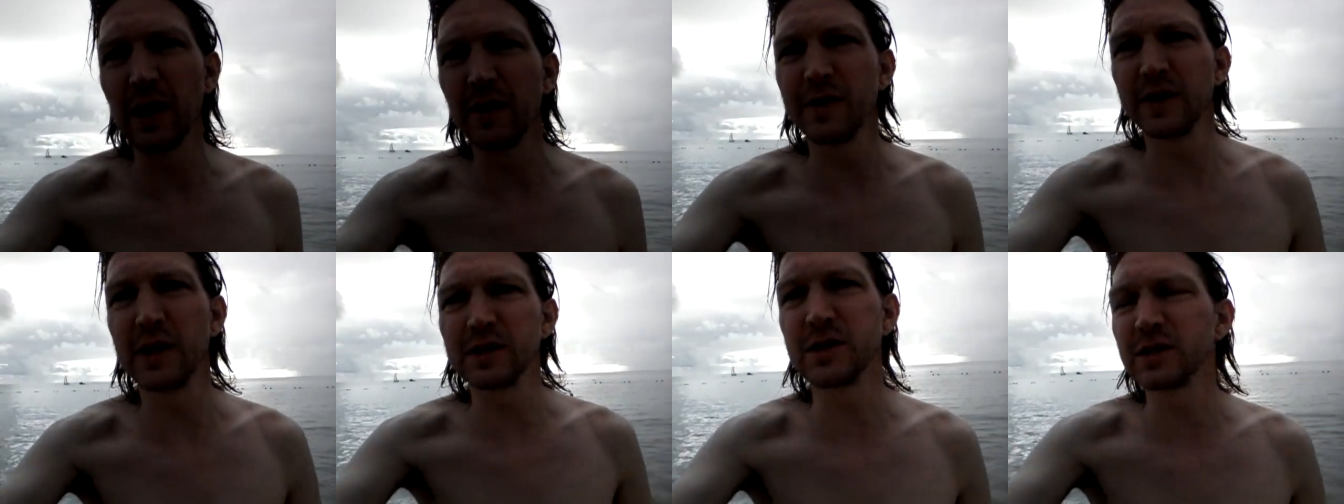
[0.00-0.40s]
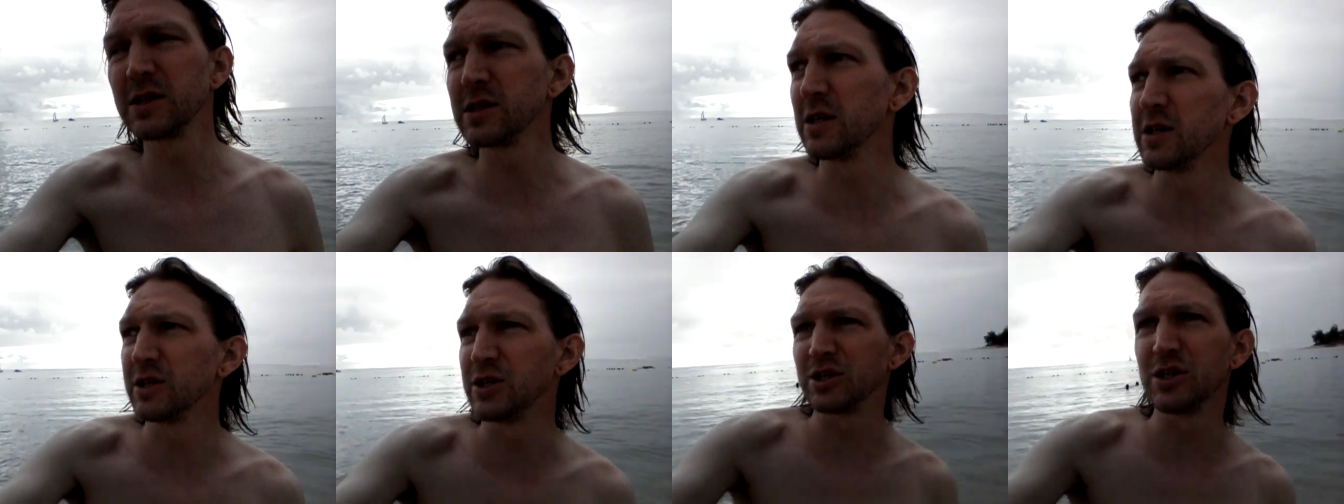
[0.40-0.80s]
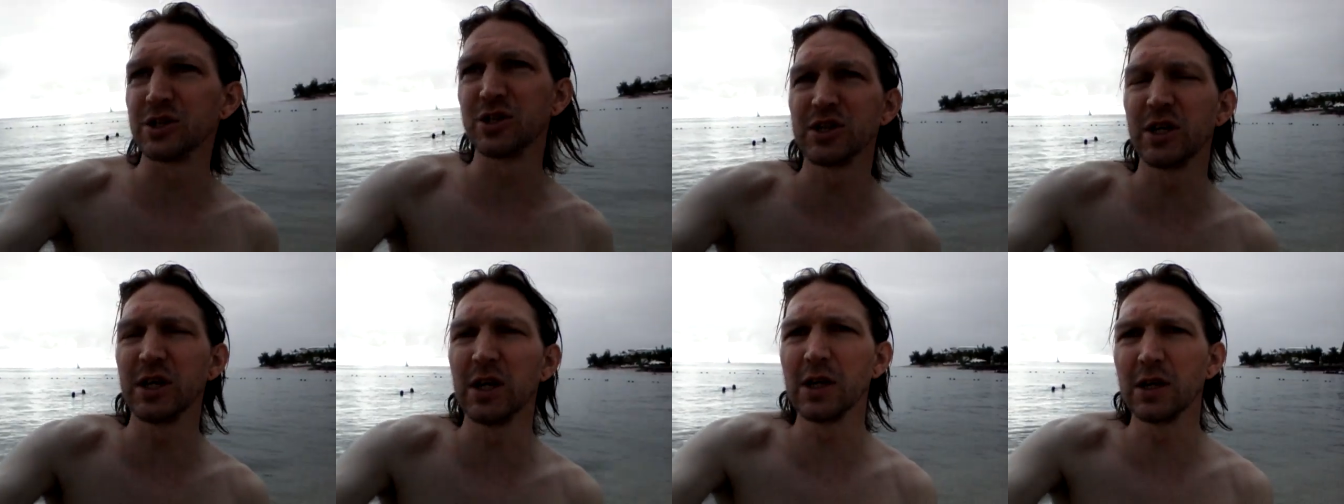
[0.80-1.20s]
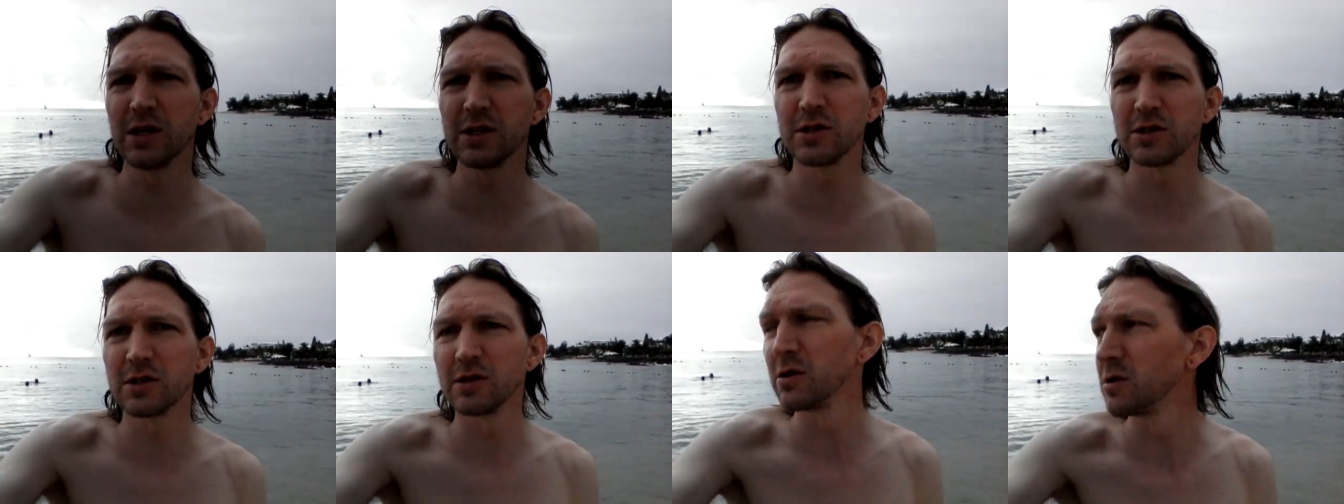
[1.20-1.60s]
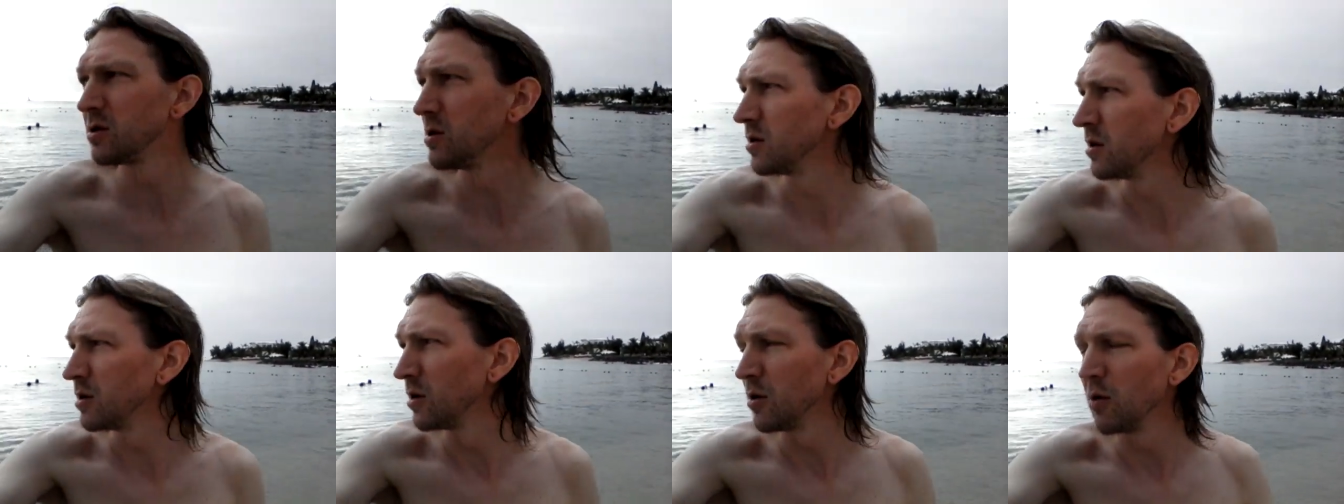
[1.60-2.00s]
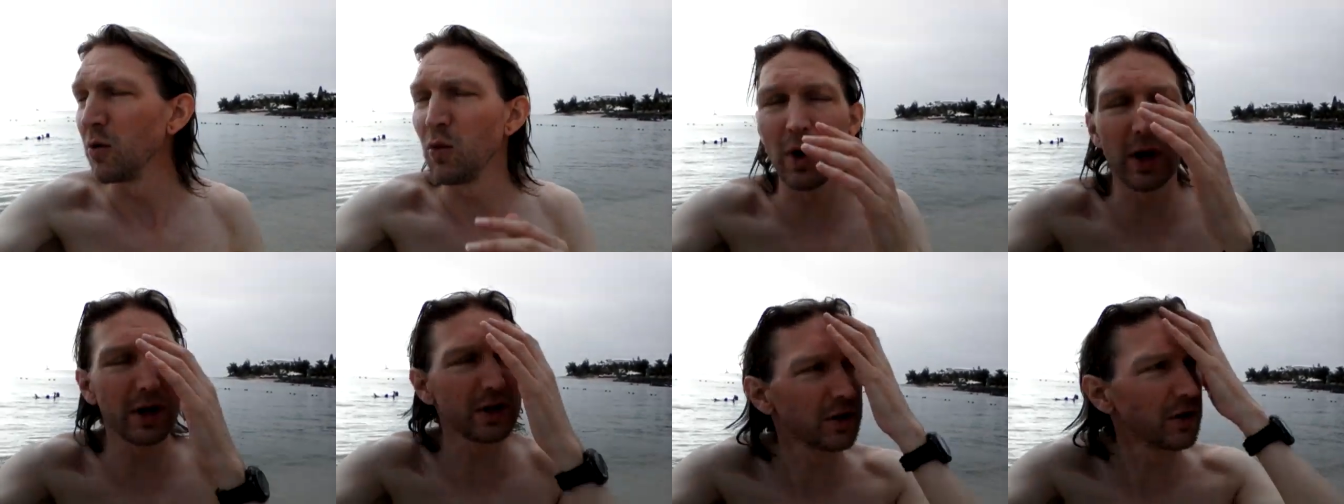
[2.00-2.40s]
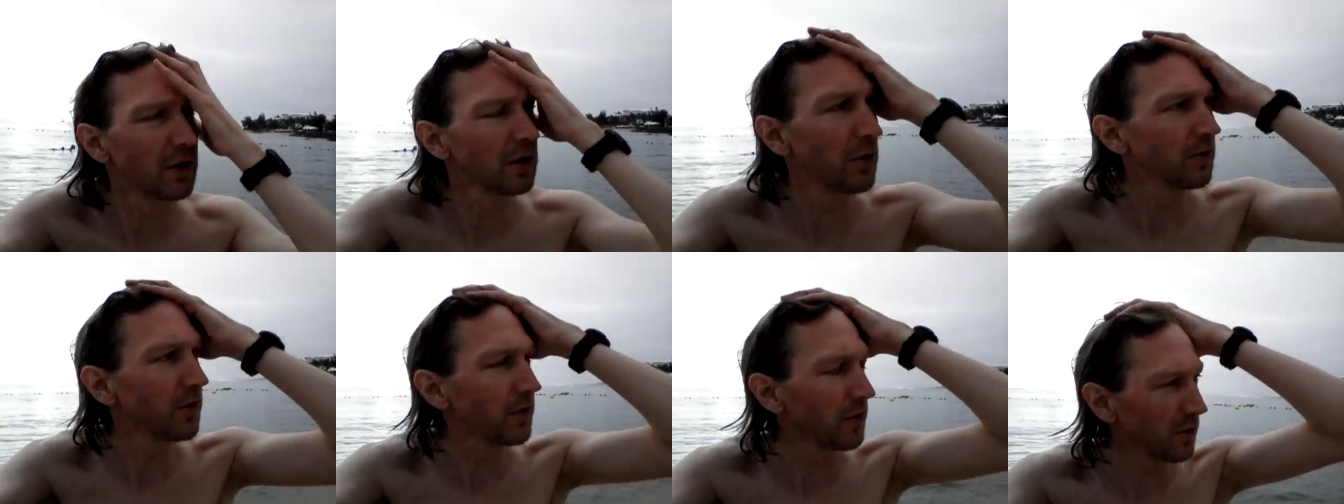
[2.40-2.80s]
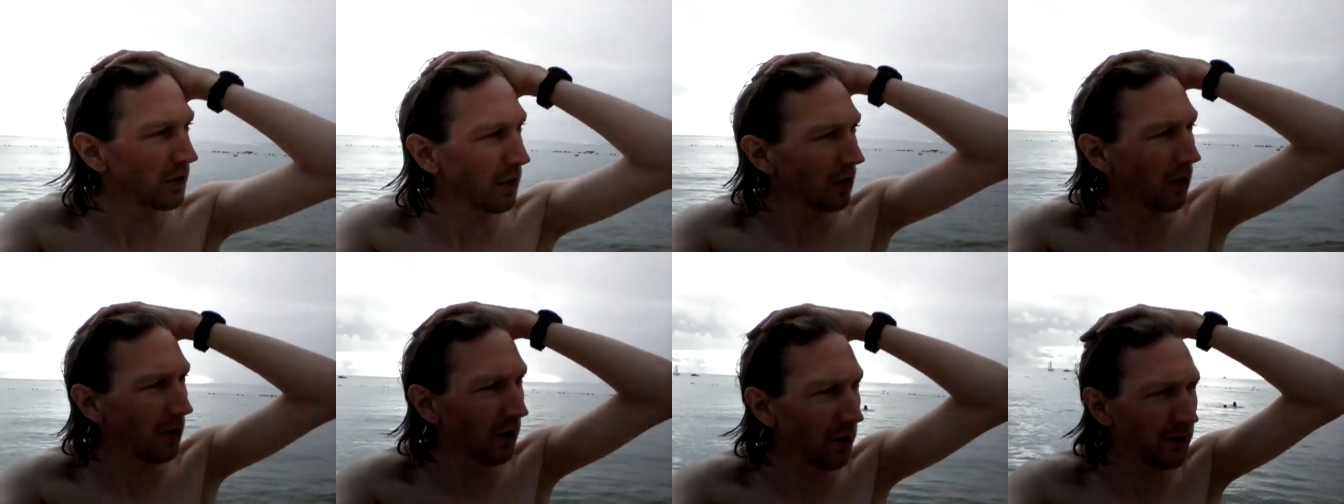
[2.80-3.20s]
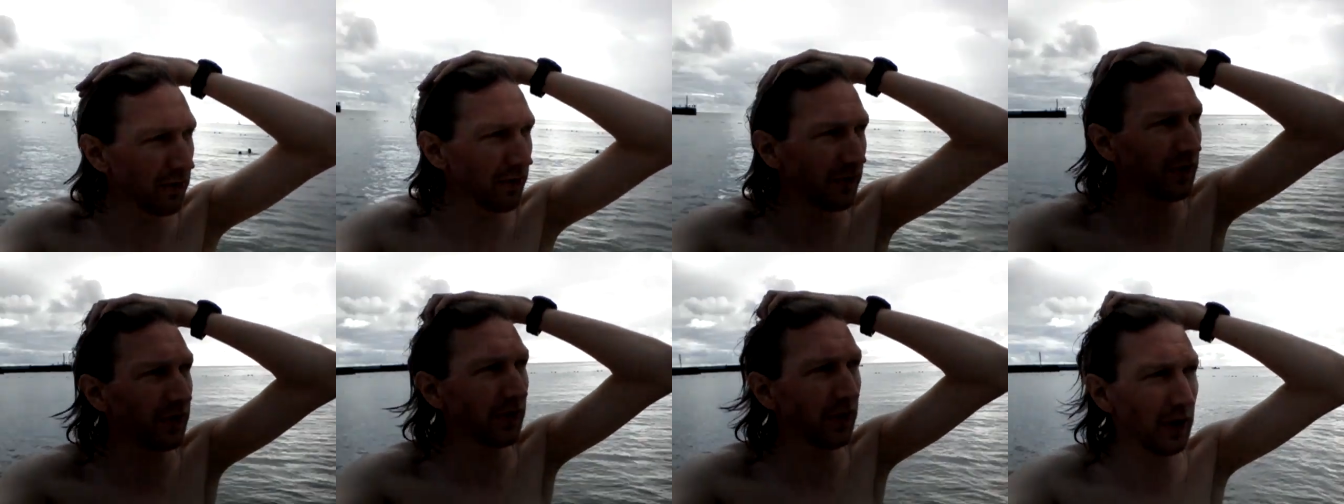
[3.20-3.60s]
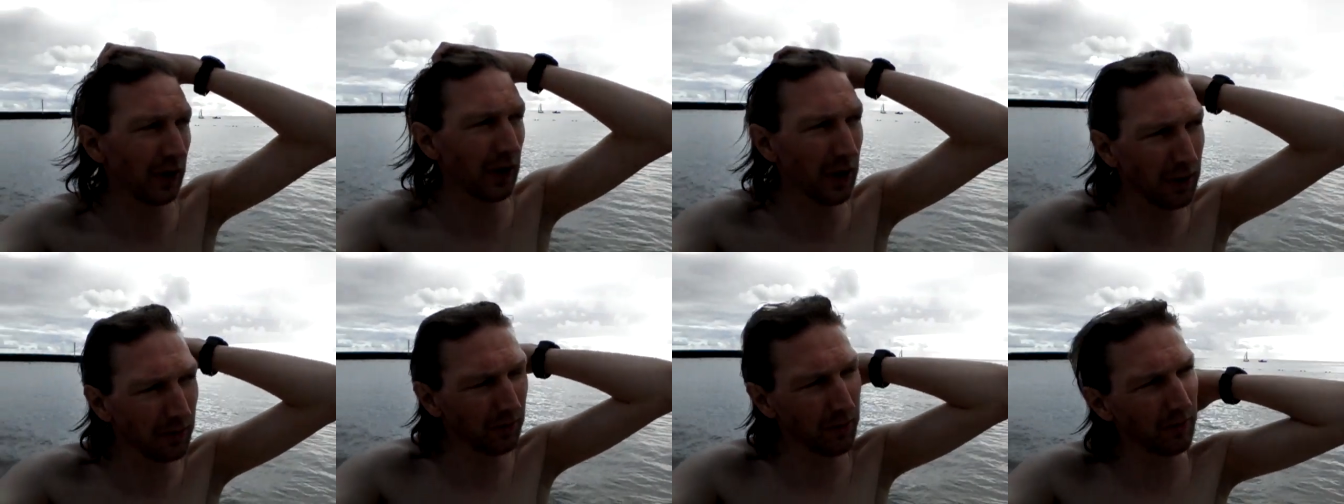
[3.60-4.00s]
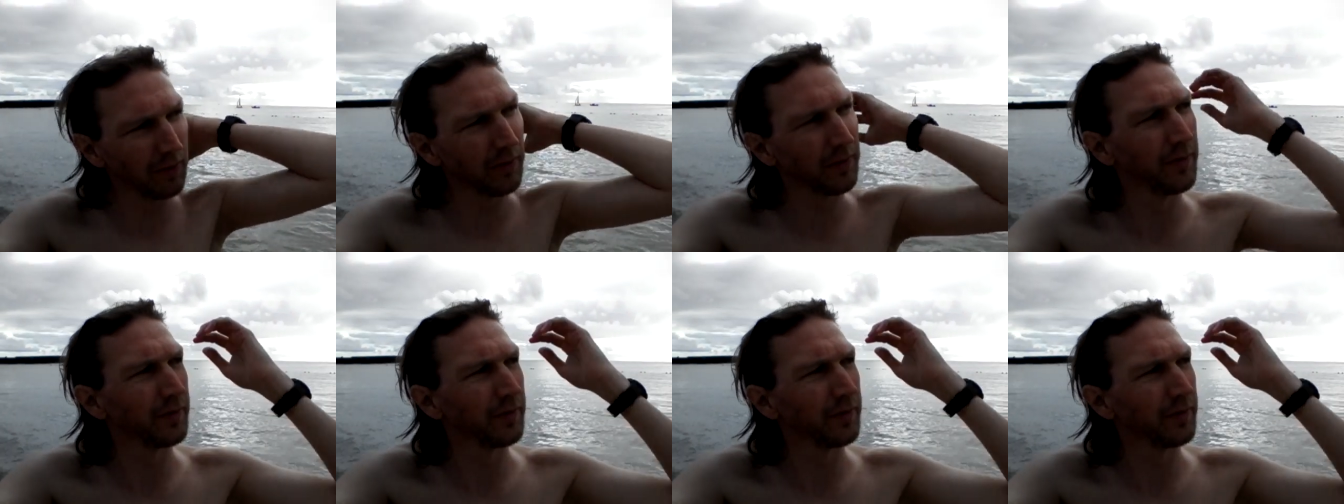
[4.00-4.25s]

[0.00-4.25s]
and this is in St west coast of um,